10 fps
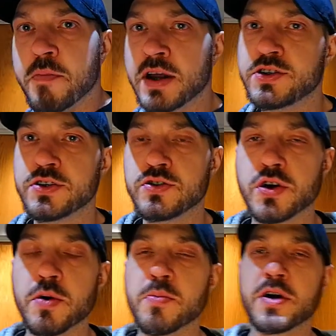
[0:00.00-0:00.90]
mentioned
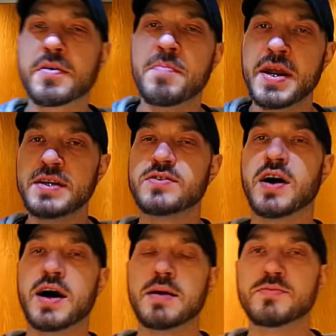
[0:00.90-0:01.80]
turmeric many
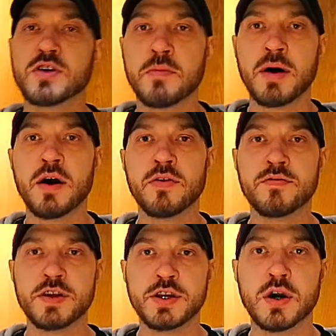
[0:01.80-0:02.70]
times on my other
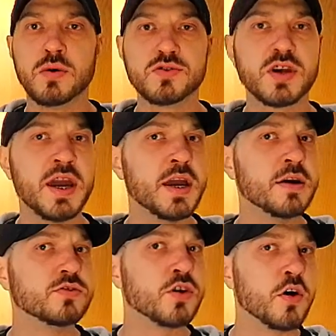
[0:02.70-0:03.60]
videos,
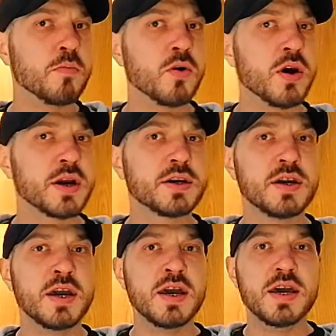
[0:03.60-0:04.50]
and turmeric
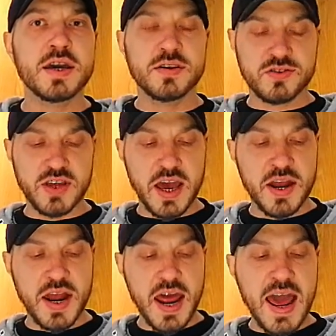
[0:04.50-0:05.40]
is
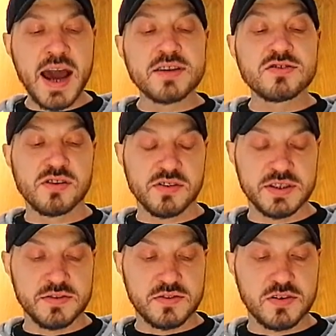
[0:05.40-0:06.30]
an
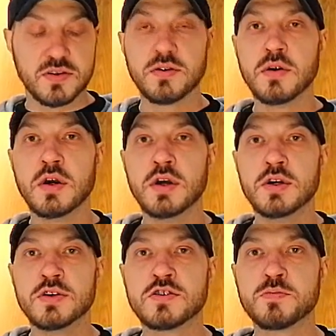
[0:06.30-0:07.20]
excellent
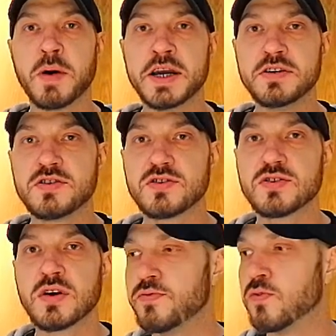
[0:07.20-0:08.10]
spice
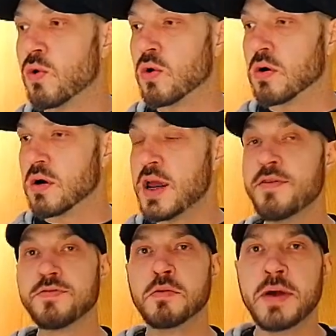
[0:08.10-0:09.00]
for
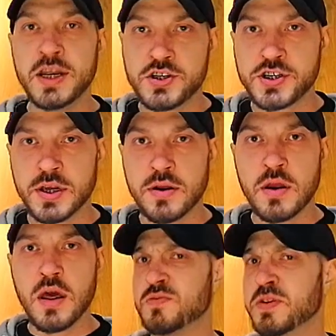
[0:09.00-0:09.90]
inflammation.
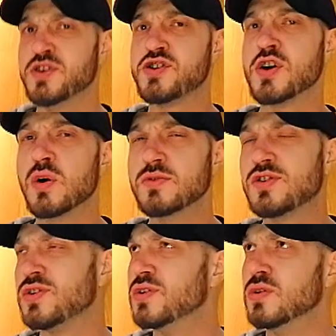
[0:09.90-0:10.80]
It's been shown
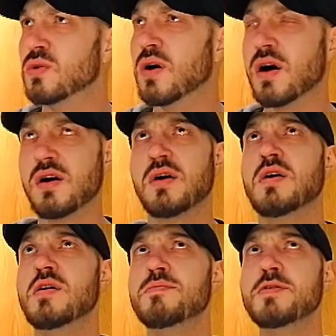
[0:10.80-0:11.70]
to
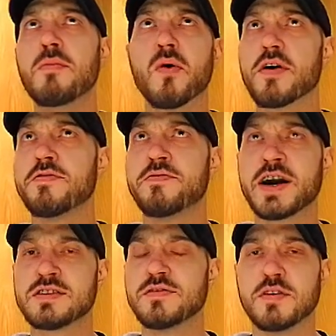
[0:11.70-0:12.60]
be more
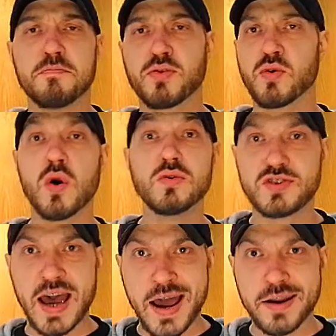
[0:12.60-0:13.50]
effective than
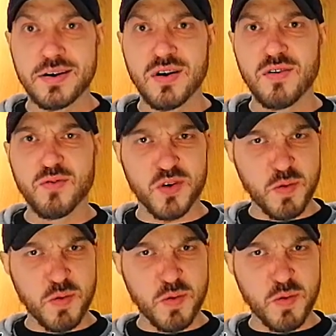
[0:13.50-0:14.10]
Prozac for